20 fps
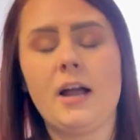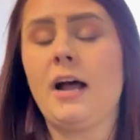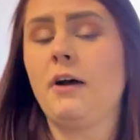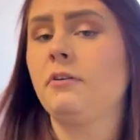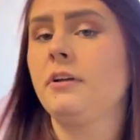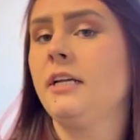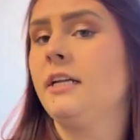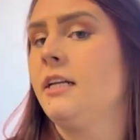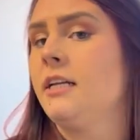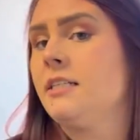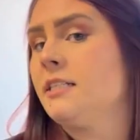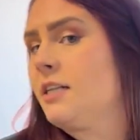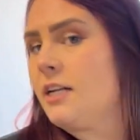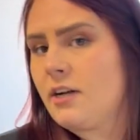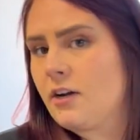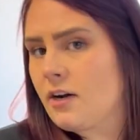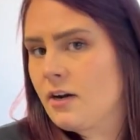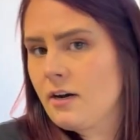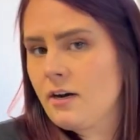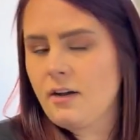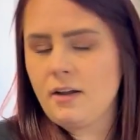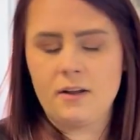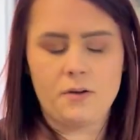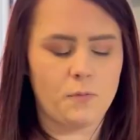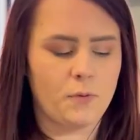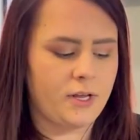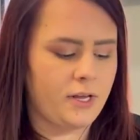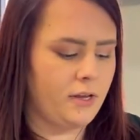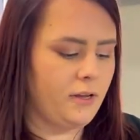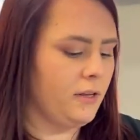out eating dinner
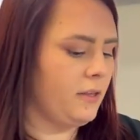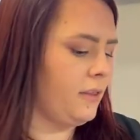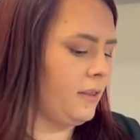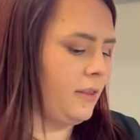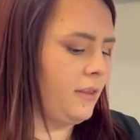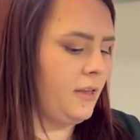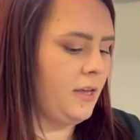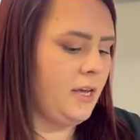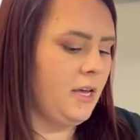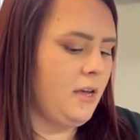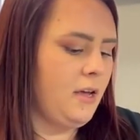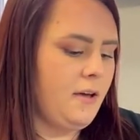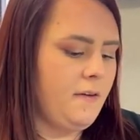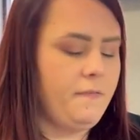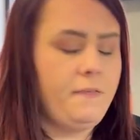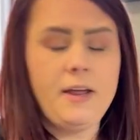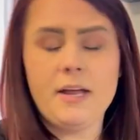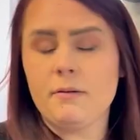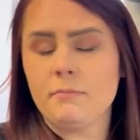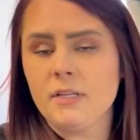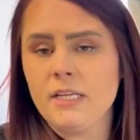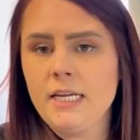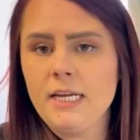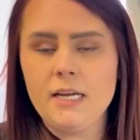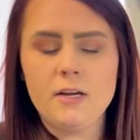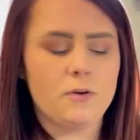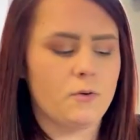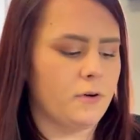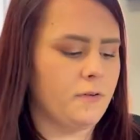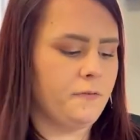with family
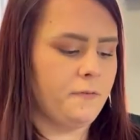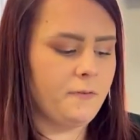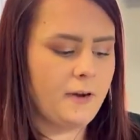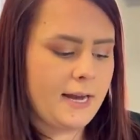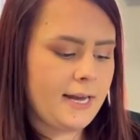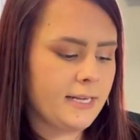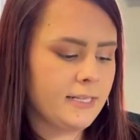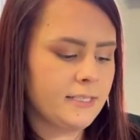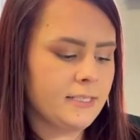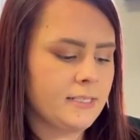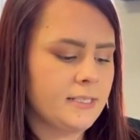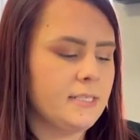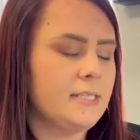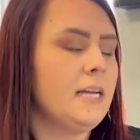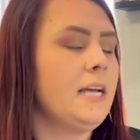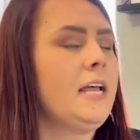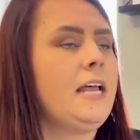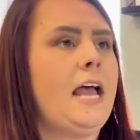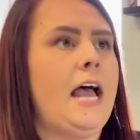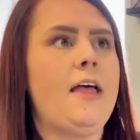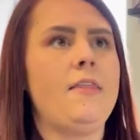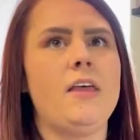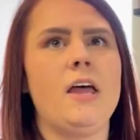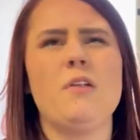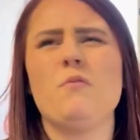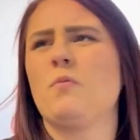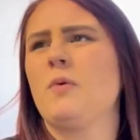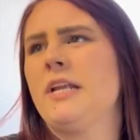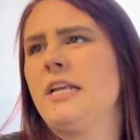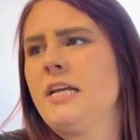or friends and
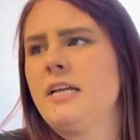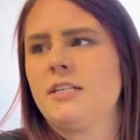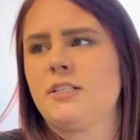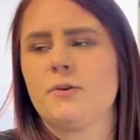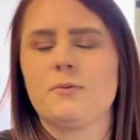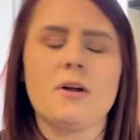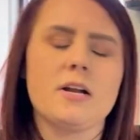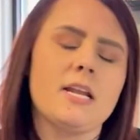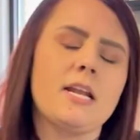then we need to run